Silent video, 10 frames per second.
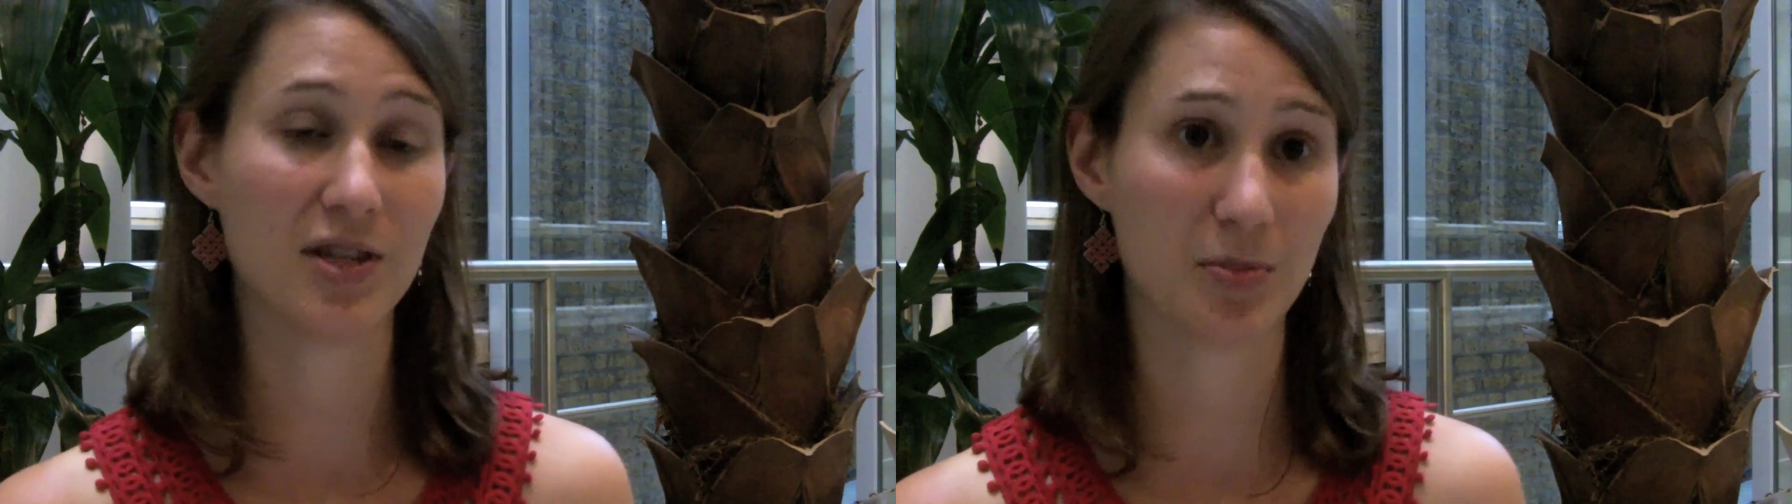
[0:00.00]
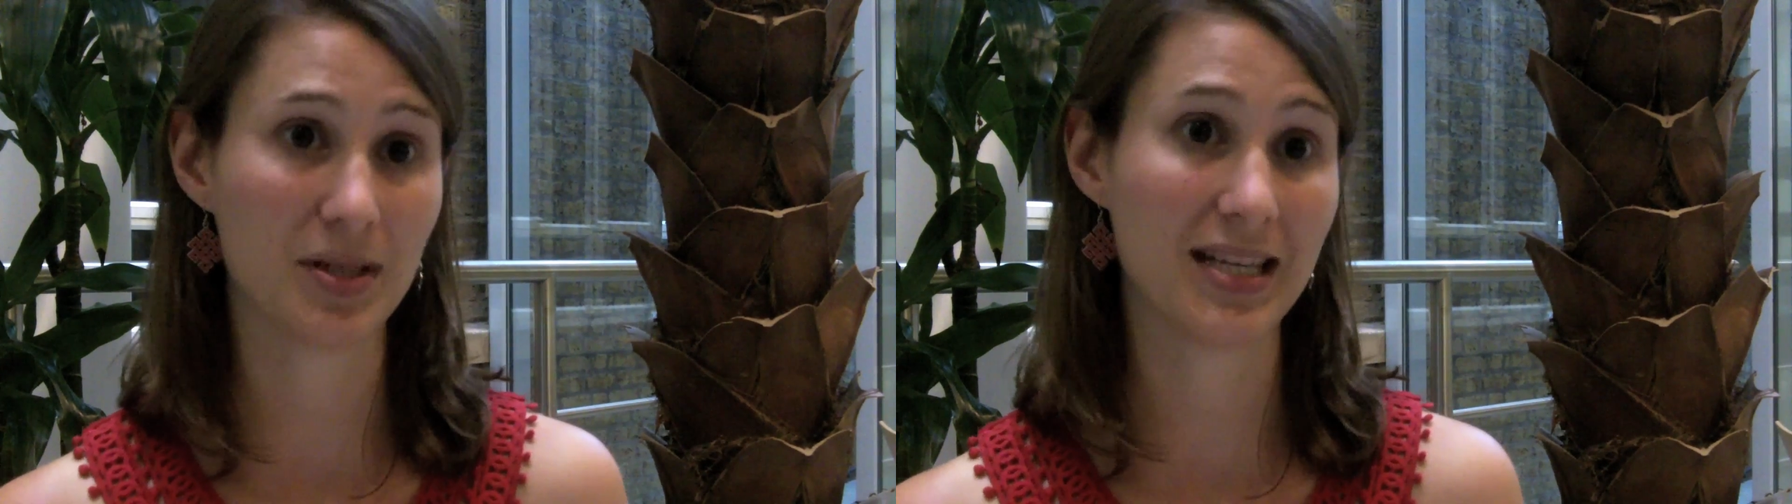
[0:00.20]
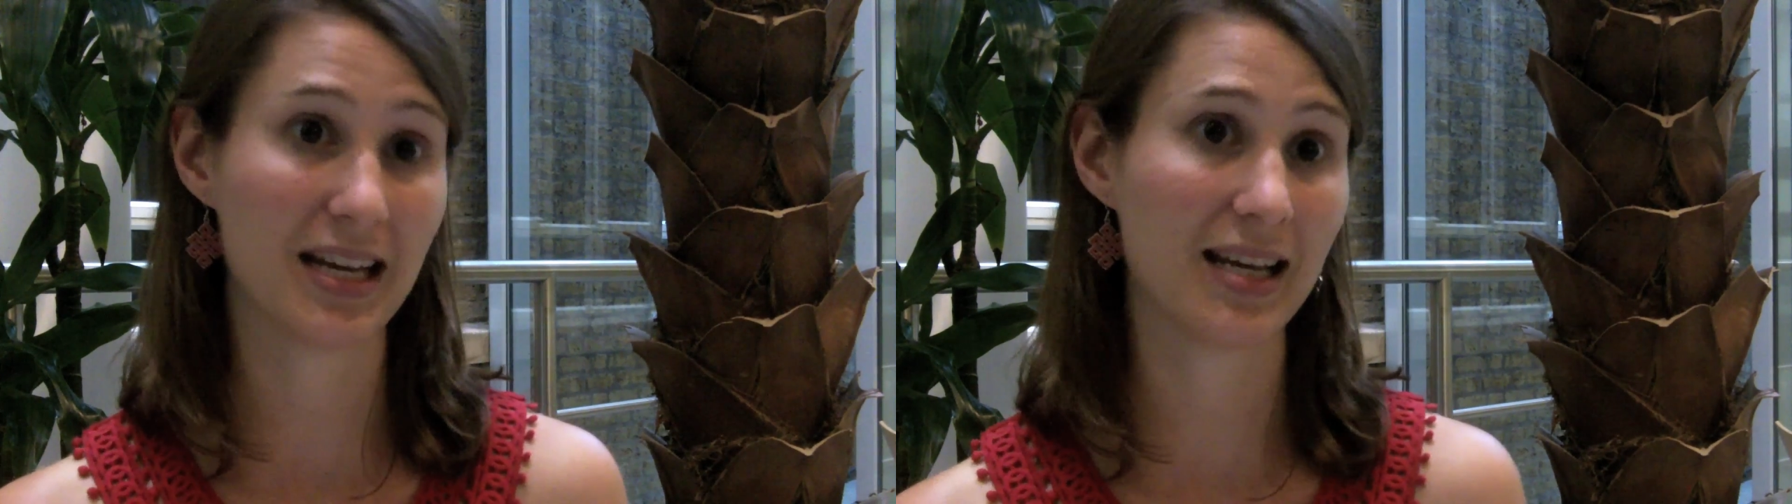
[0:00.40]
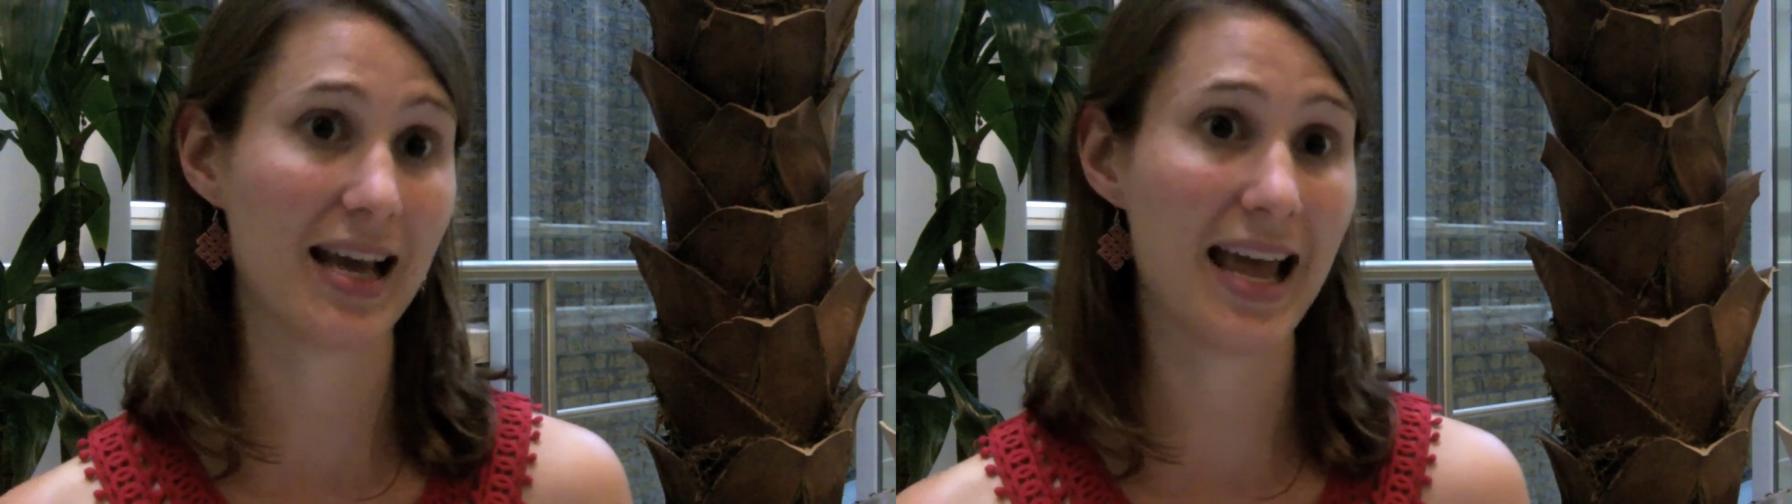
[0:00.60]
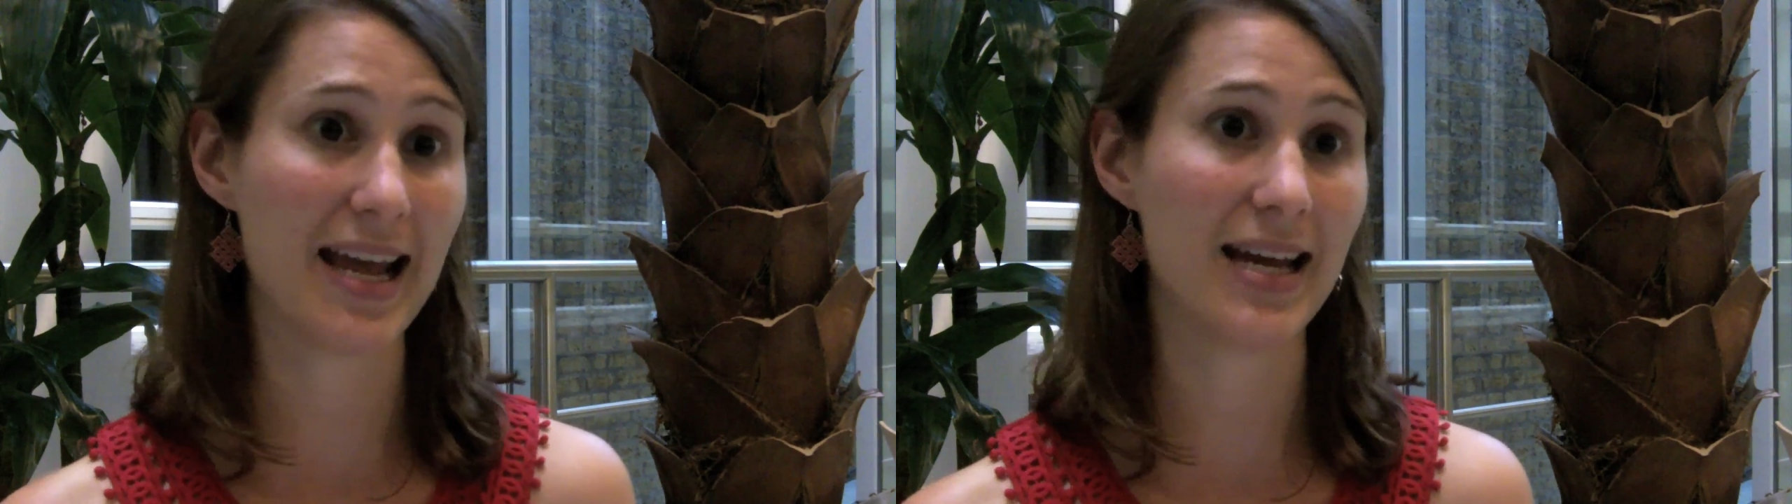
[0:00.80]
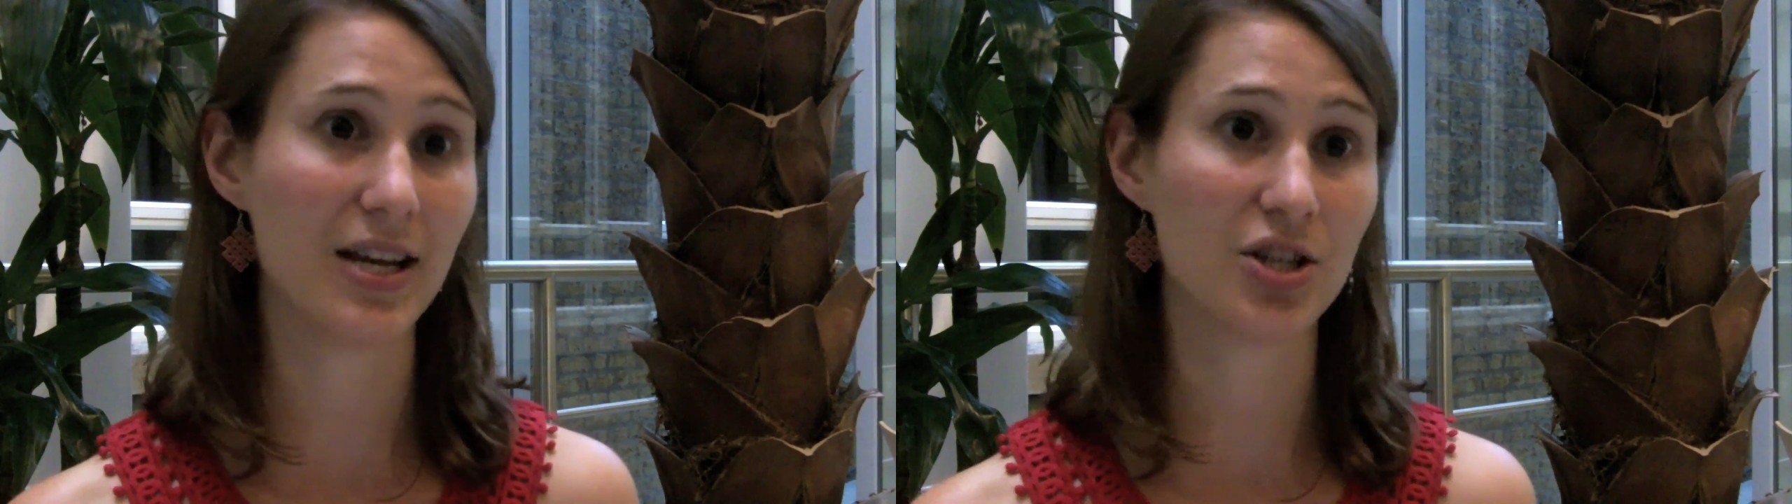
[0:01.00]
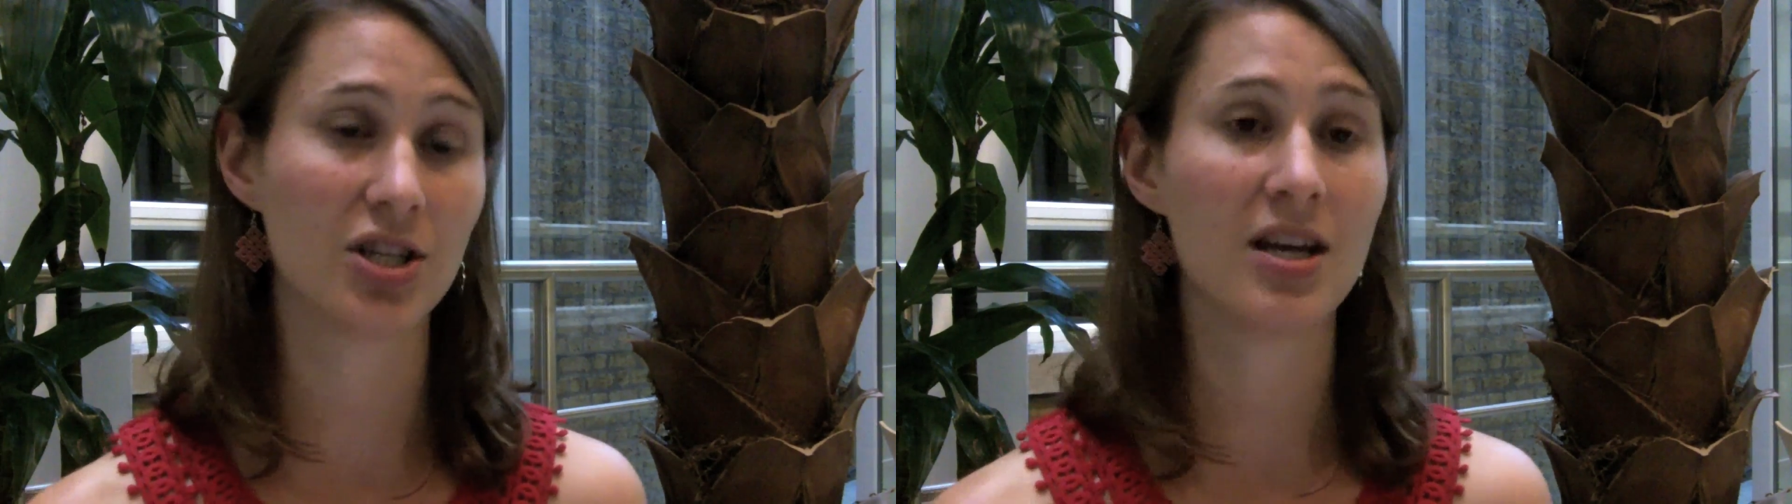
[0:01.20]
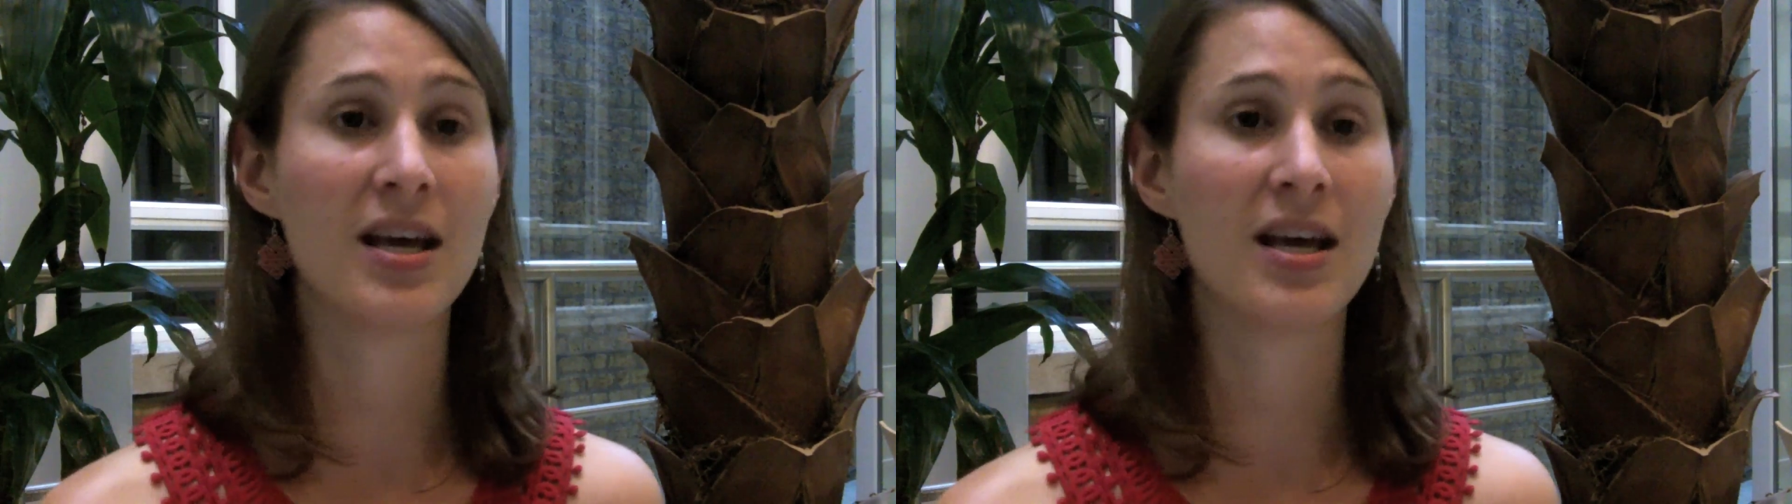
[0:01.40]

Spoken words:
at a particular age,